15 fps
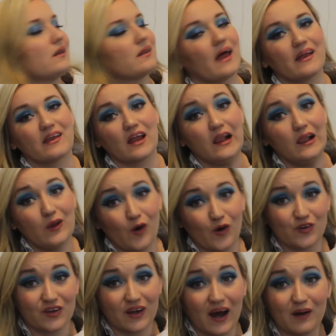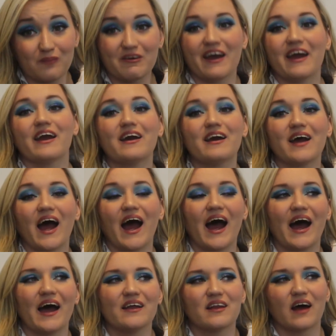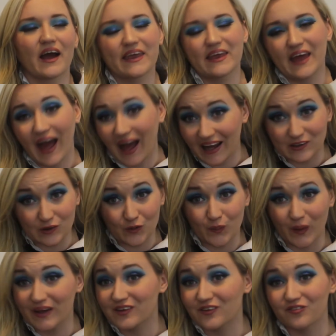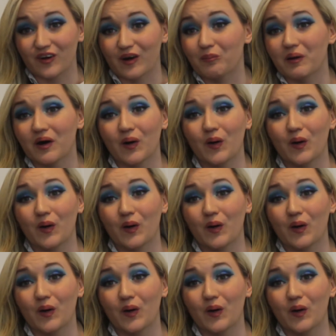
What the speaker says: there's a lot coming, and I cannot wait to film it